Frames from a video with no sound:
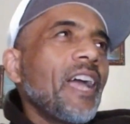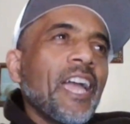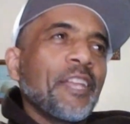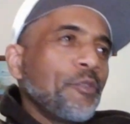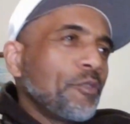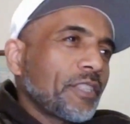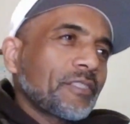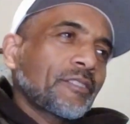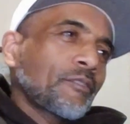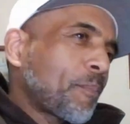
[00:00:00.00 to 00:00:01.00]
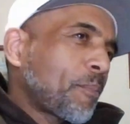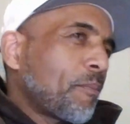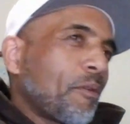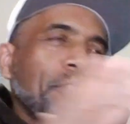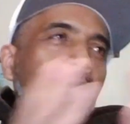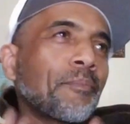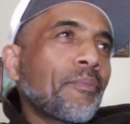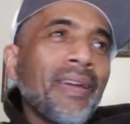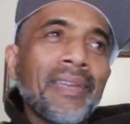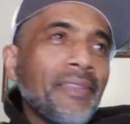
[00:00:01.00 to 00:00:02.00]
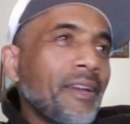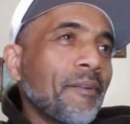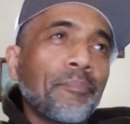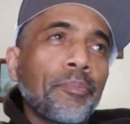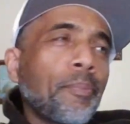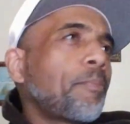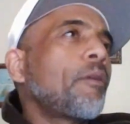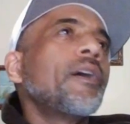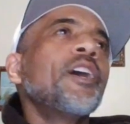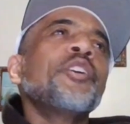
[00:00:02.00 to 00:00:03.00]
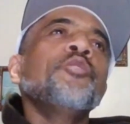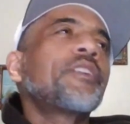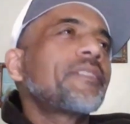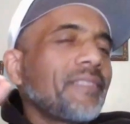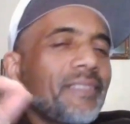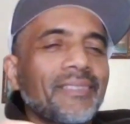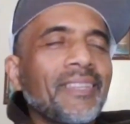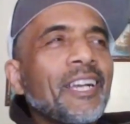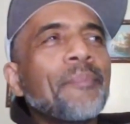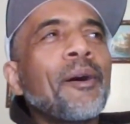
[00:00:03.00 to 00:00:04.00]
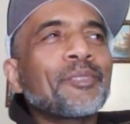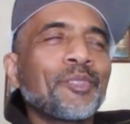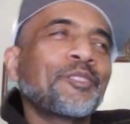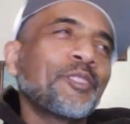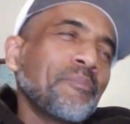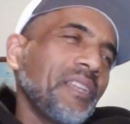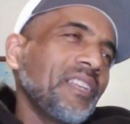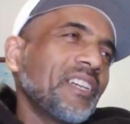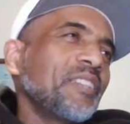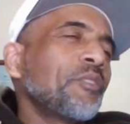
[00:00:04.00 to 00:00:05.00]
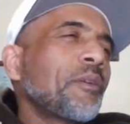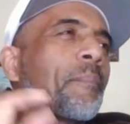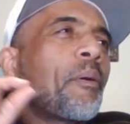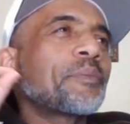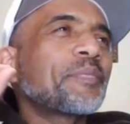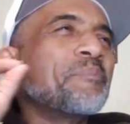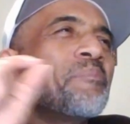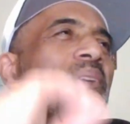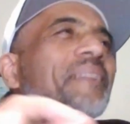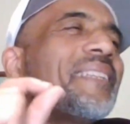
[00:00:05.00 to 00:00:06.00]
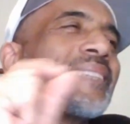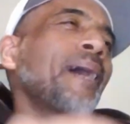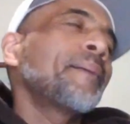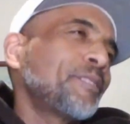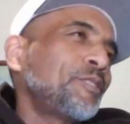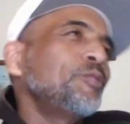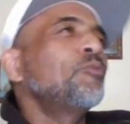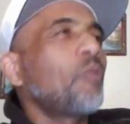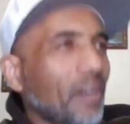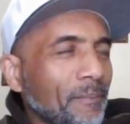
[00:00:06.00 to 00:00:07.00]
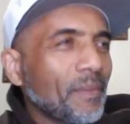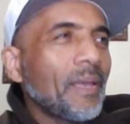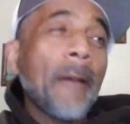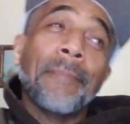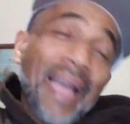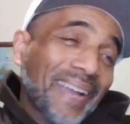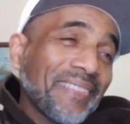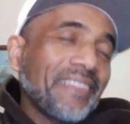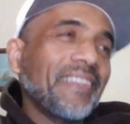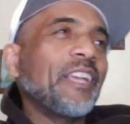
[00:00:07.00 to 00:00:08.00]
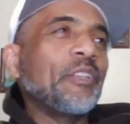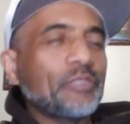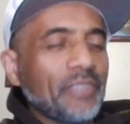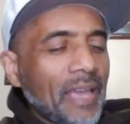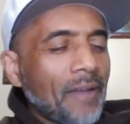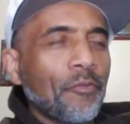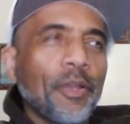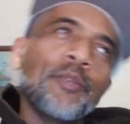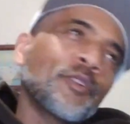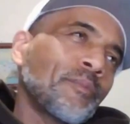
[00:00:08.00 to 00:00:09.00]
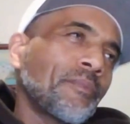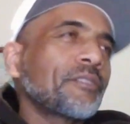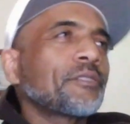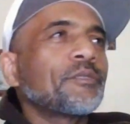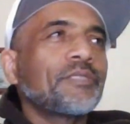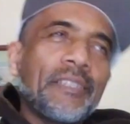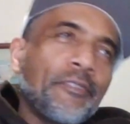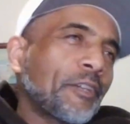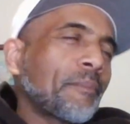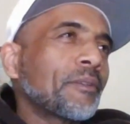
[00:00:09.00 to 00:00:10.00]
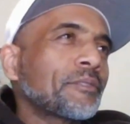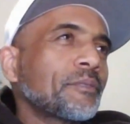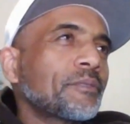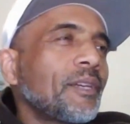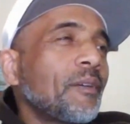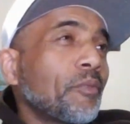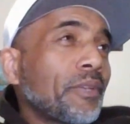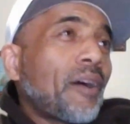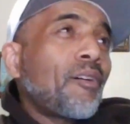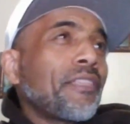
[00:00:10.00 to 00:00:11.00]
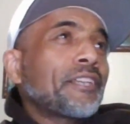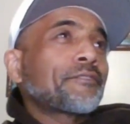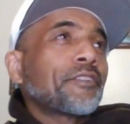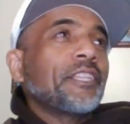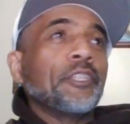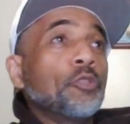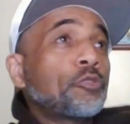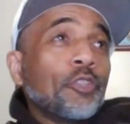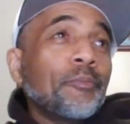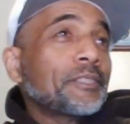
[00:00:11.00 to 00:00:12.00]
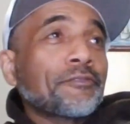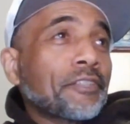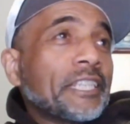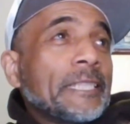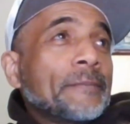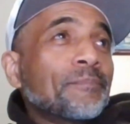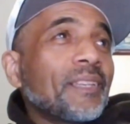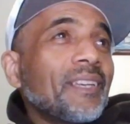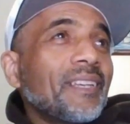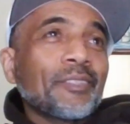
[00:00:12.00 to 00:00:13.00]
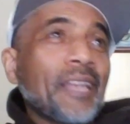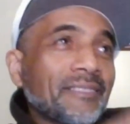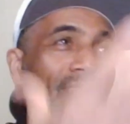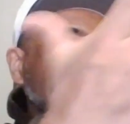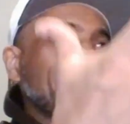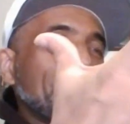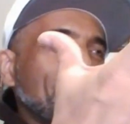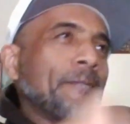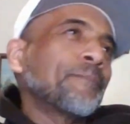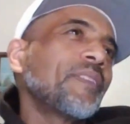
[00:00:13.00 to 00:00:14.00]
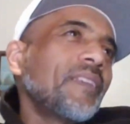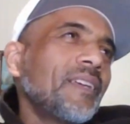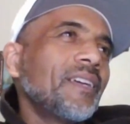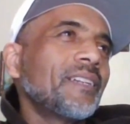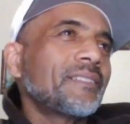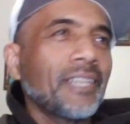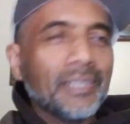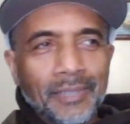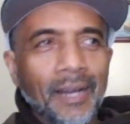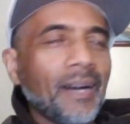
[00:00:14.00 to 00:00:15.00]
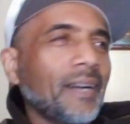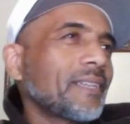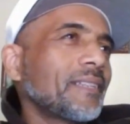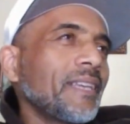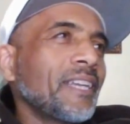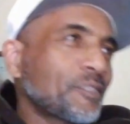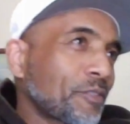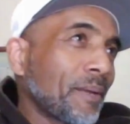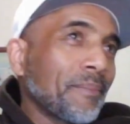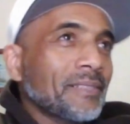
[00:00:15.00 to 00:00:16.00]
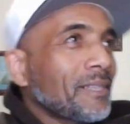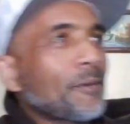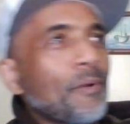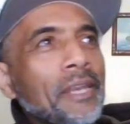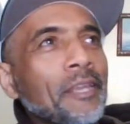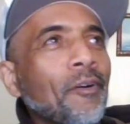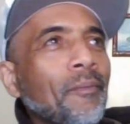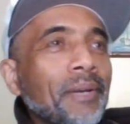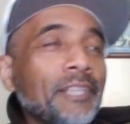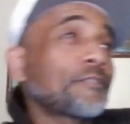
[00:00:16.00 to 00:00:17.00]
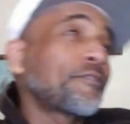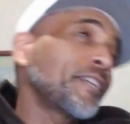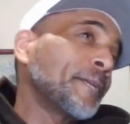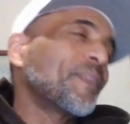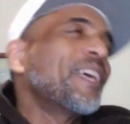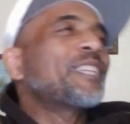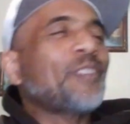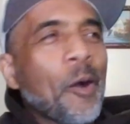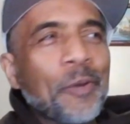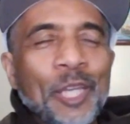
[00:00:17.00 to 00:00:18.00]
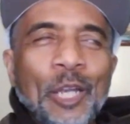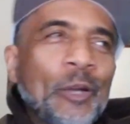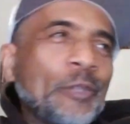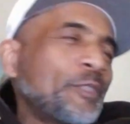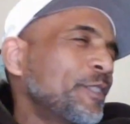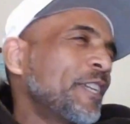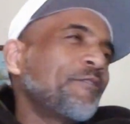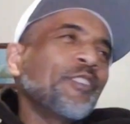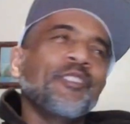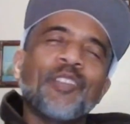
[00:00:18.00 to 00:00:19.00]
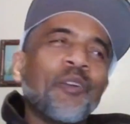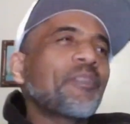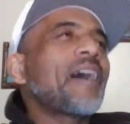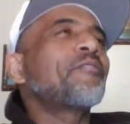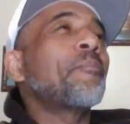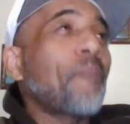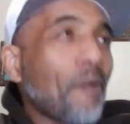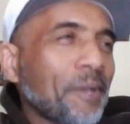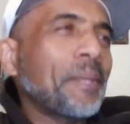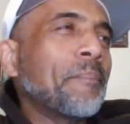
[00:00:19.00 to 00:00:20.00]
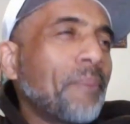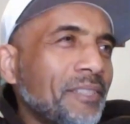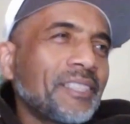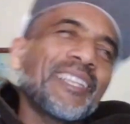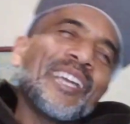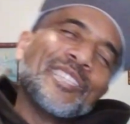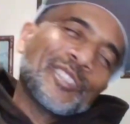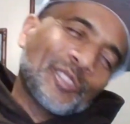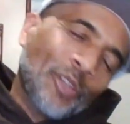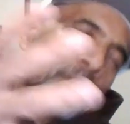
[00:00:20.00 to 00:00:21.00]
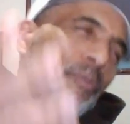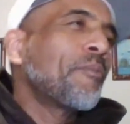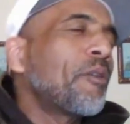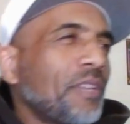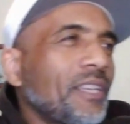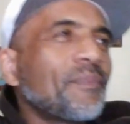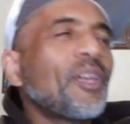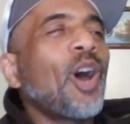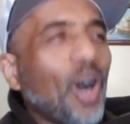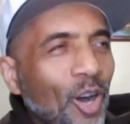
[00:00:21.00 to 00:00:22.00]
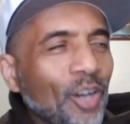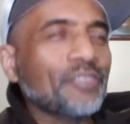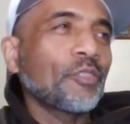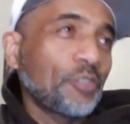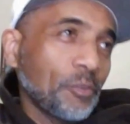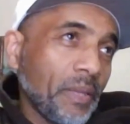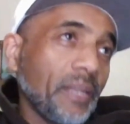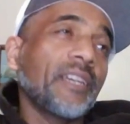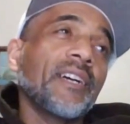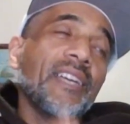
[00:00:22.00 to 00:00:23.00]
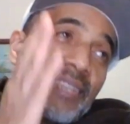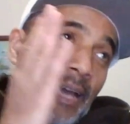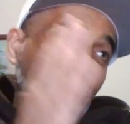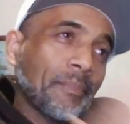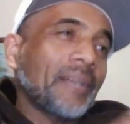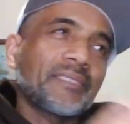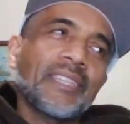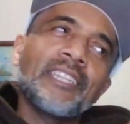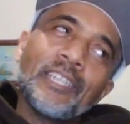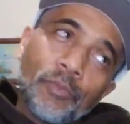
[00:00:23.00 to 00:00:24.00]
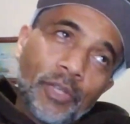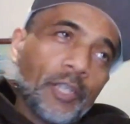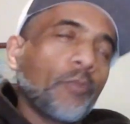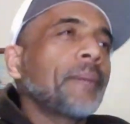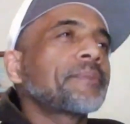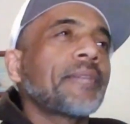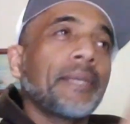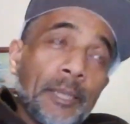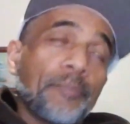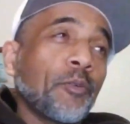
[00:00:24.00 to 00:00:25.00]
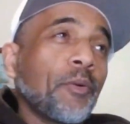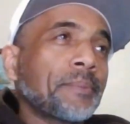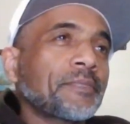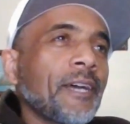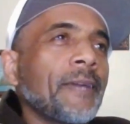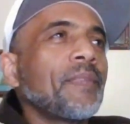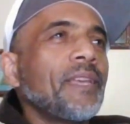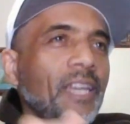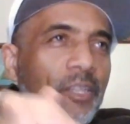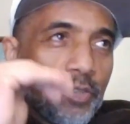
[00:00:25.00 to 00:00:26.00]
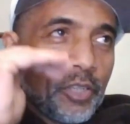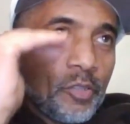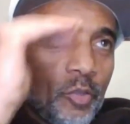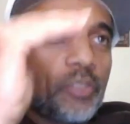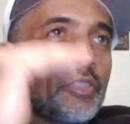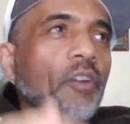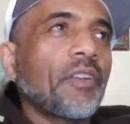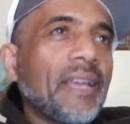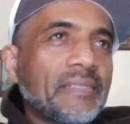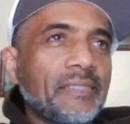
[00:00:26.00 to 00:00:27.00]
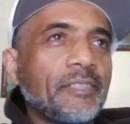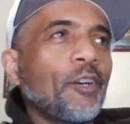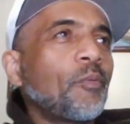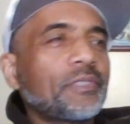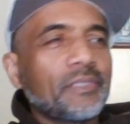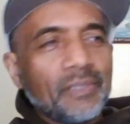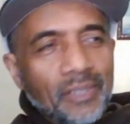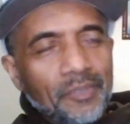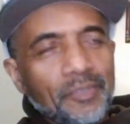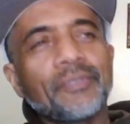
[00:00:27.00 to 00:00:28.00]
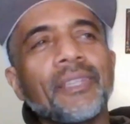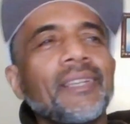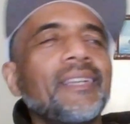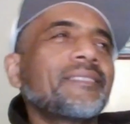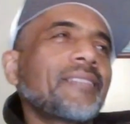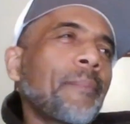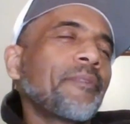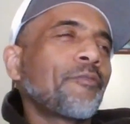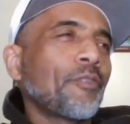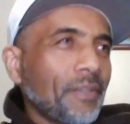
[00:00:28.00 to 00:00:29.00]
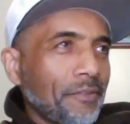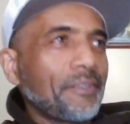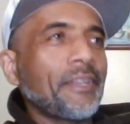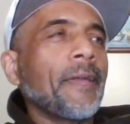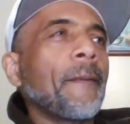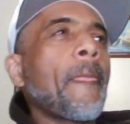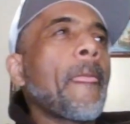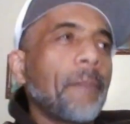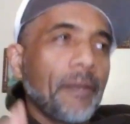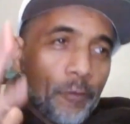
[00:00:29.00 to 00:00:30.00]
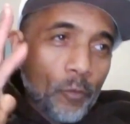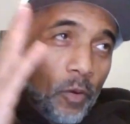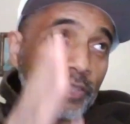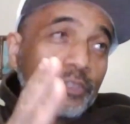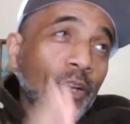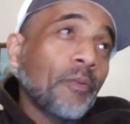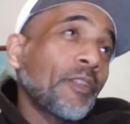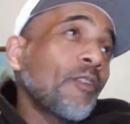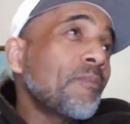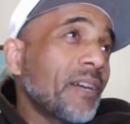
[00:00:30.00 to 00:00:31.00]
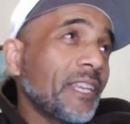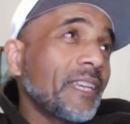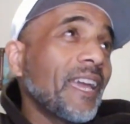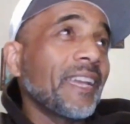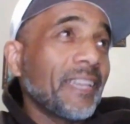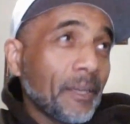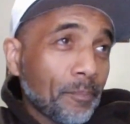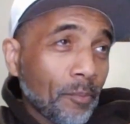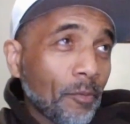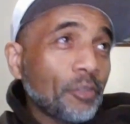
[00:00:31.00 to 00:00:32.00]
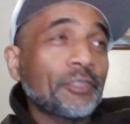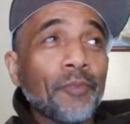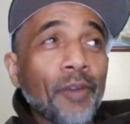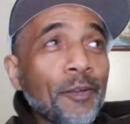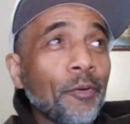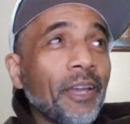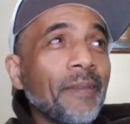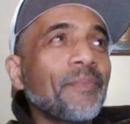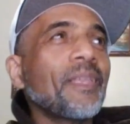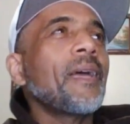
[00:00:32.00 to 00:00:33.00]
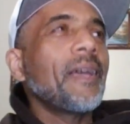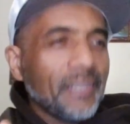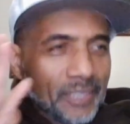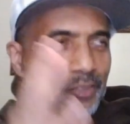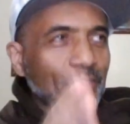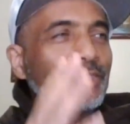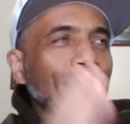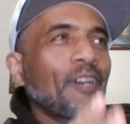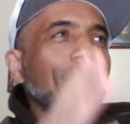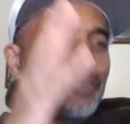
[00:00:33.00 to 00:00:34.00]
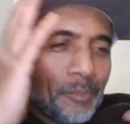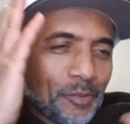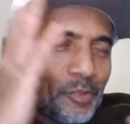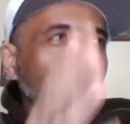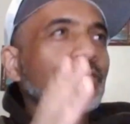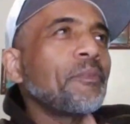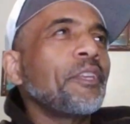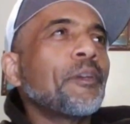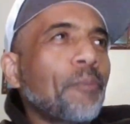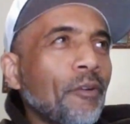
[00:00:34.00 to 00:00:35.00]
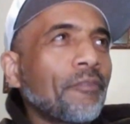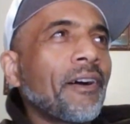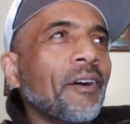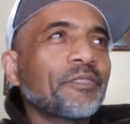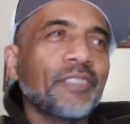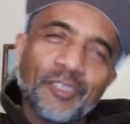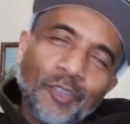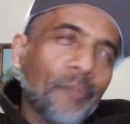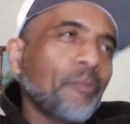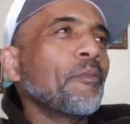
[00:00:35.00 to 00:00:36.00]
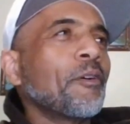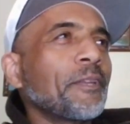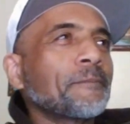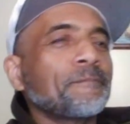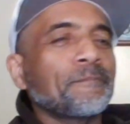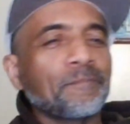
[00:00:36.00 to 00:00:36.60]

And you just start promoting your brand there. You can see the thing about social media, you could post as many times as you want. Back in the day, you used to have radio commercials, TV commercials. Well, now all that's free. YouTube is free. So that's like TV. TikTok and Instagram. That's like radio, but it's free. So I would encourage you, if you don't have a marketing budget, start promoting on social media. Now, I'm not saying get rid of your website. Keep your website, and you can do what's called SEO, which is another topic for another day. But if you want to start with no money and get promotion right away, get yourself some social media profiles and start promoting.